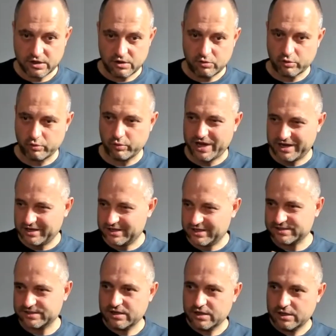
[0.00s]
Or we
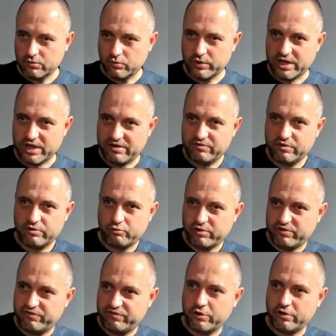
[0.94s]
have a
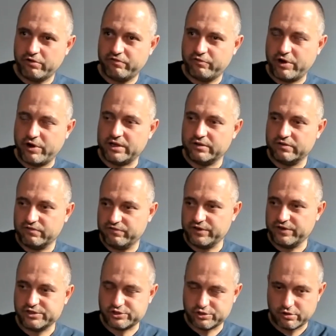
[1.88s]
refer a friend
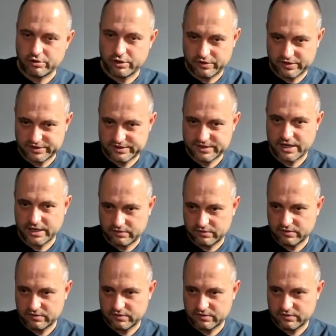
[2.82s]
feature on the site.